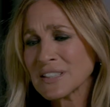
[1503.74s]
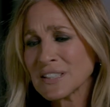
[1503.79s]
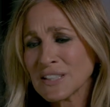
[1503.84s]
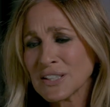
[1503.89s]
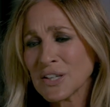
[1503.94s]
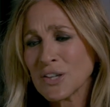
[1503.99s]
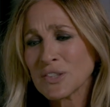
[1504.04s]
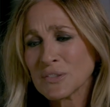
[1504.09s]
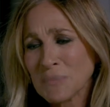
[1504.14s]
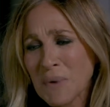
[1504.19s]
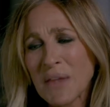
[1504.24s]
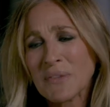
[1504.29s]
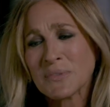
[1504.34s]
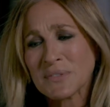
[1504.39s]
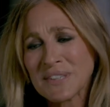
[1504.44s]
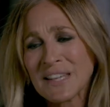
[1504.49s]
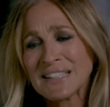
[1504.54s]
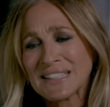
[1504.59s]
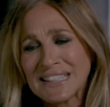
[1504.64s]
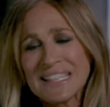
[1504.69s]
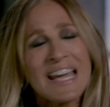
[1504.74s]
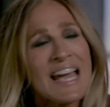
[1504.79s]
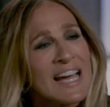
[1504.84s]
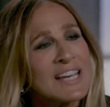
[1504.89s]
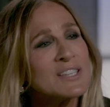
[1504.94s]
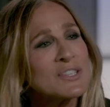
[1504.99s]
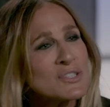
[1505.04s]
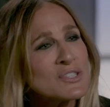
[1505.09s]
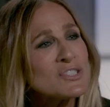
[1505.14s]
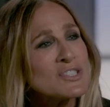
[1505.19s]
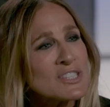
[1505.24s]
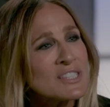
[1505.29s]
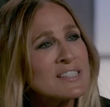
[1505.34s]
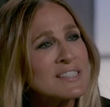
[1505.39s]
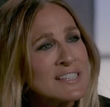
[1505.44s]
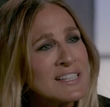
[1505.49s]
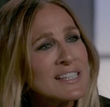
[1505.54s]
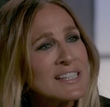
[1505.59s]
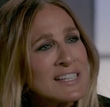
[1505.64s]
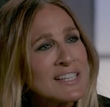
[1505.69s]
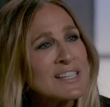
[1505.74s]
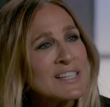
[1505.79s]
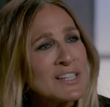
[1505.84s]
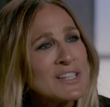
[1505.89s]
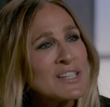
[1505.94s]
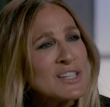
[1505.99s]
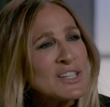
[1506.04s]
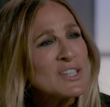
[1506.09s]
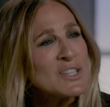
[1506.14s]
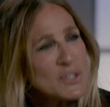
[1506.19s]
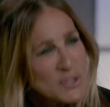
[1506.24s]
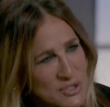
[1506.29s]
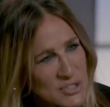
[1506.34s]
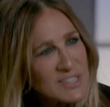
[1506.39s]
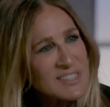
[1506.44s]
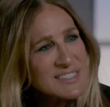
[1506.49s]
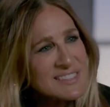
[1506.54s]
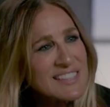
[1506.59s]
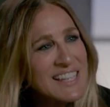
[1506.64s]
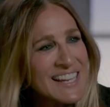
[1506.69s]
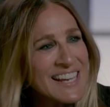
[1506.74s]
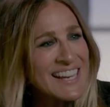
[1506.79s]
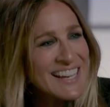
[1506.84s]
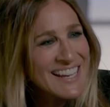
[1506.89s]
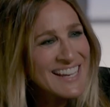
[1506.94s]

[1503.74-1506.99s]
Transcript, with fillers: seen it in years, Matthew's like, yeah, you should, you should see.